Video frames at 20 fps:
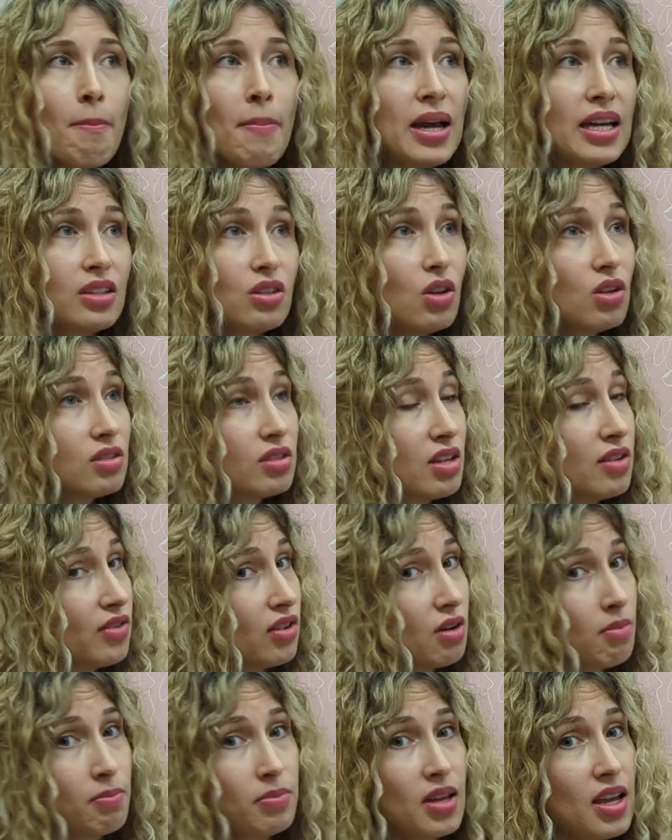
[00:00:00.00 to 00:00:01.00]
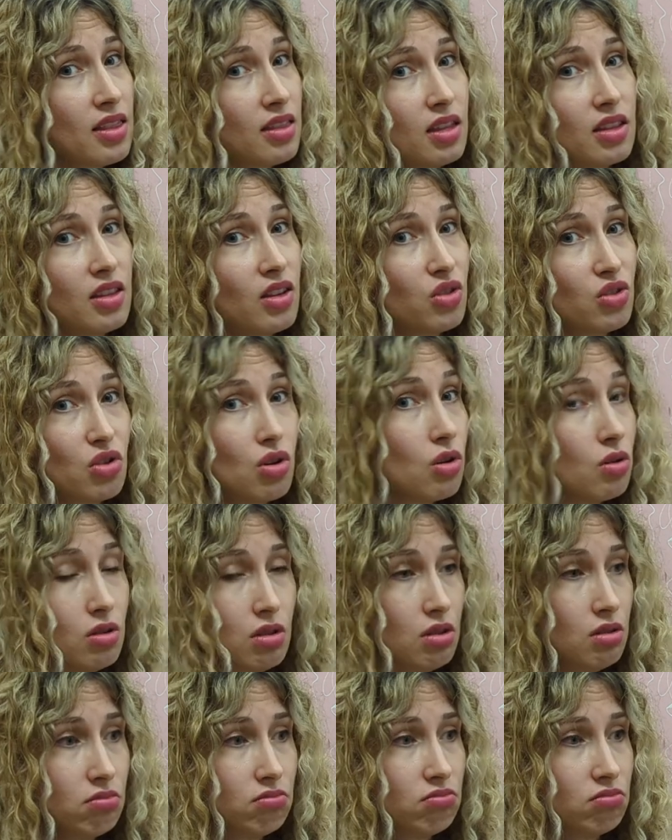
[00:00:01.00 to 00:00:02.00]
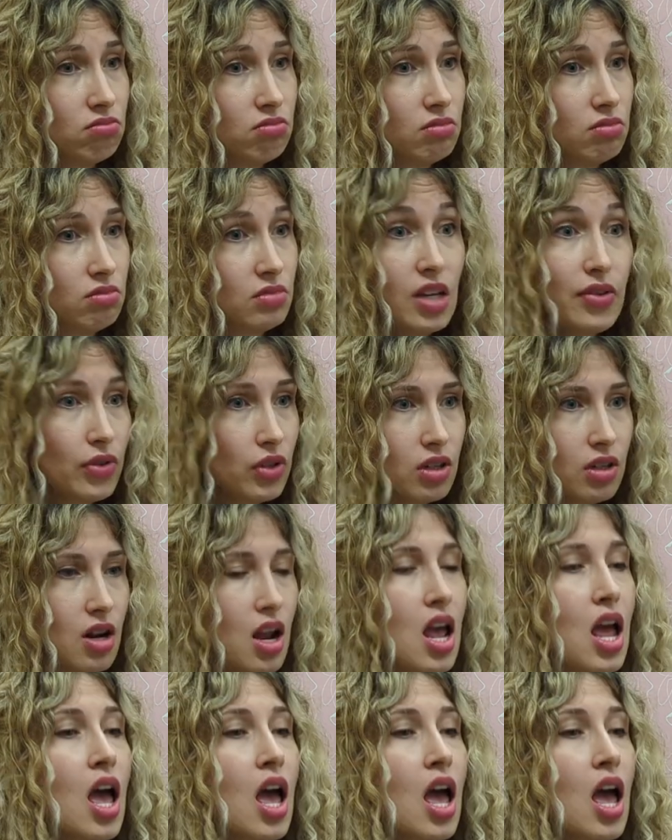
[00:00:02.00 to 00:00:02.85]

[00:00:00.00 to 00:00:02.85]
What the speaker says: My adults never complain that they're dull, never.